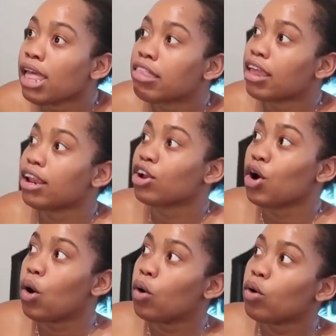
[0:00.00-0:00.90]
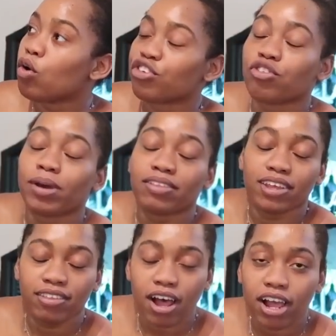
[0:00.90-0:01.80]
then go over to my
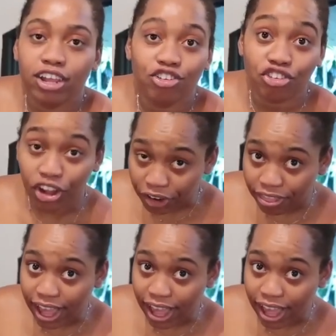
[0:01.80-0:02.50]
TikTok, share